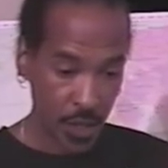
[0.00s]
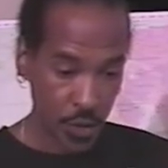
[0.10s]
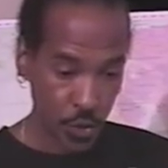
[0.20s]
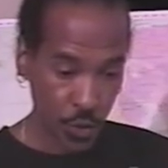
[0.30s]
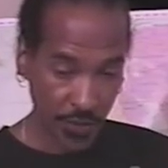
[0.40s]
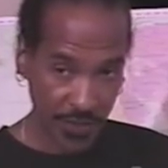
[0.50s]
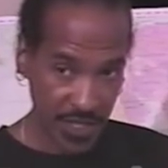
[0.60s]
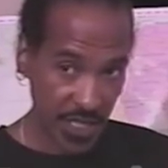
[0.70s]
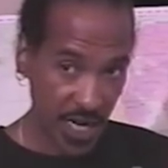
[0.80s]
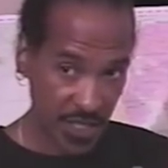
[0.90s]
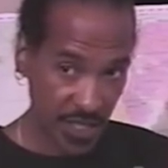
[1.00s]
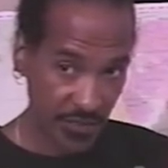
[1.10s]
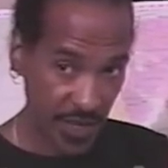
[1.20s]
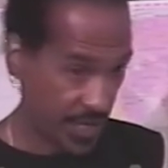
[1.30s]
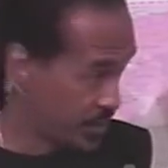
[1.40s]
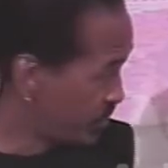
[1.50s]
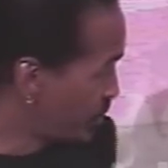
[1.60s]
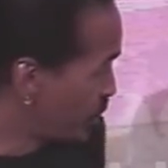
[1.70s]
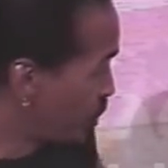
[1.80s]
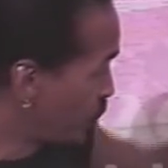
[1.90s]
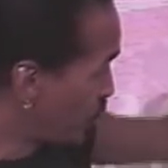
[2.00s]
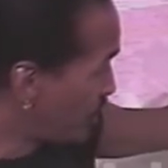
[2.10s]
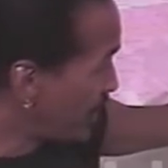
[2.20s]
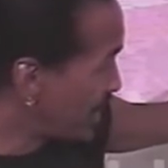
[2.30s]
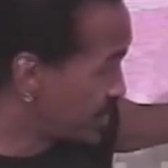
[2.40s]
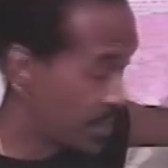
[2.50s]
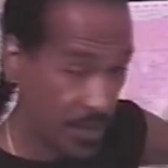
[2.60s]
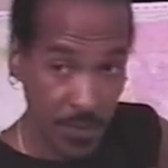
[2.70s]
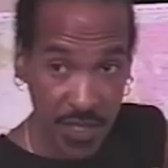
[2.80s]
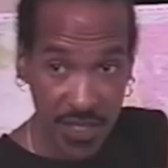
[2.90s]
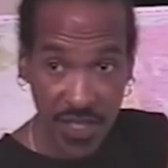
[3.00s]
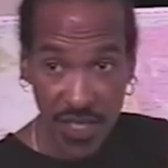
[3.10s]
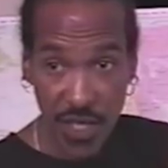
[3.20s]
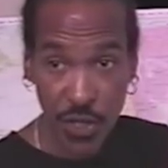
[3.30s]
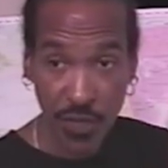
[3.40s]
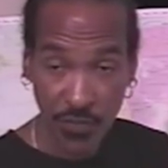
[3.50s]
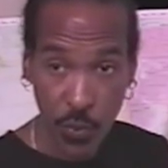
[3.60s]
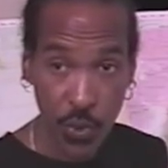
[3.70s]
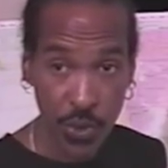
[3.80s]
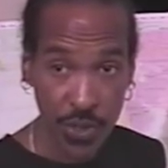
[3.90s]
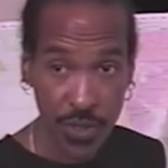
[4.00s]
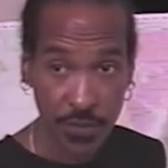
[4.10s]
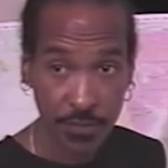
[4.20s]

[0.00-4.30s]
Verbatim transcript: to the Visigoths and the Vandals, Europe has nothing but a succession of wars.